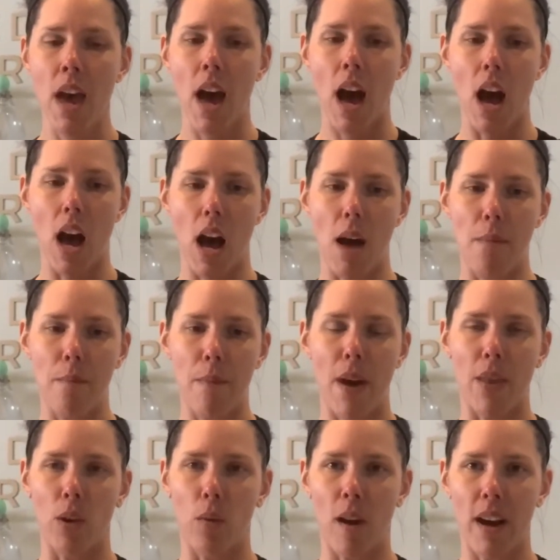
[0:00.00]

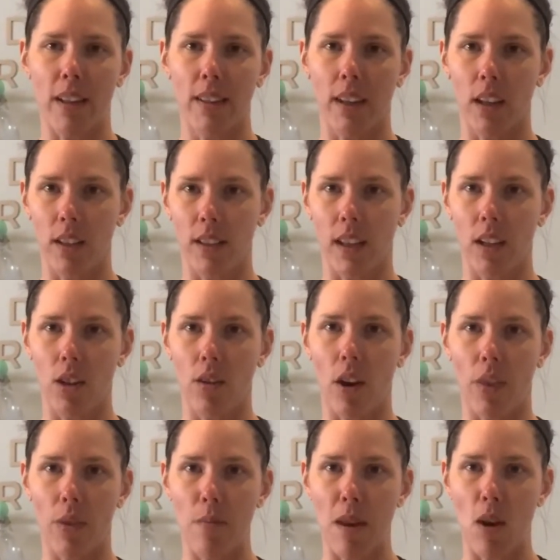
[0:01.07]
Otherwise, like you said, you got
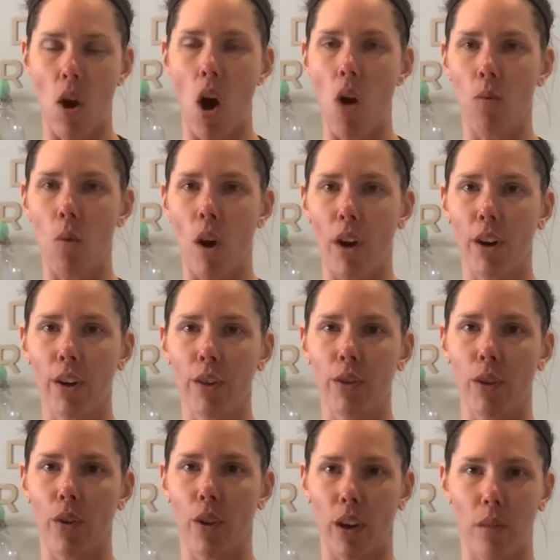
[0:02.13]
them in hot water, so
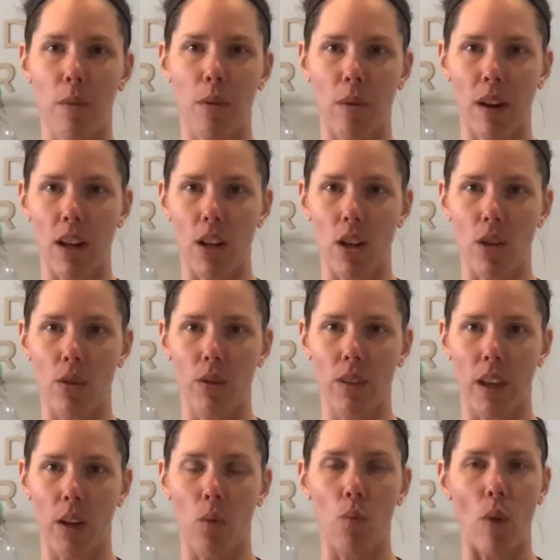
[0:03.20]
they're not gonna be ready to use like
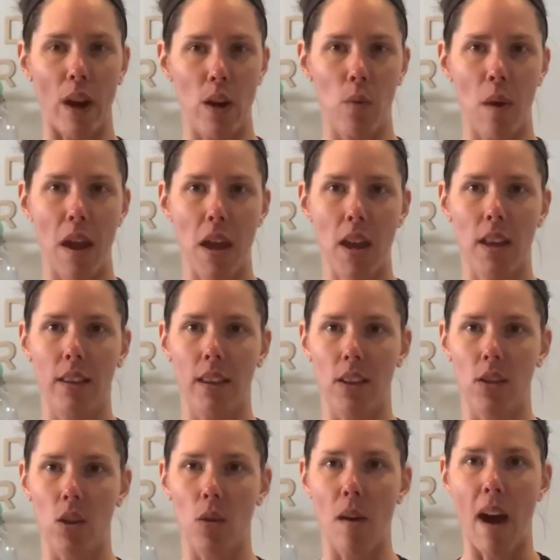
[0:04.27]
right away unless
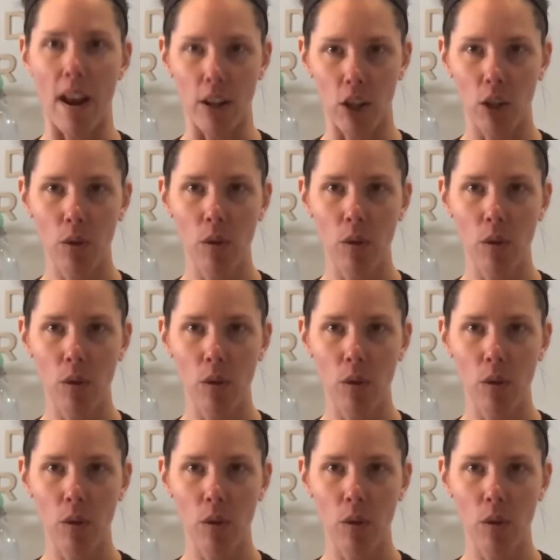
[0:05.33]
you had to.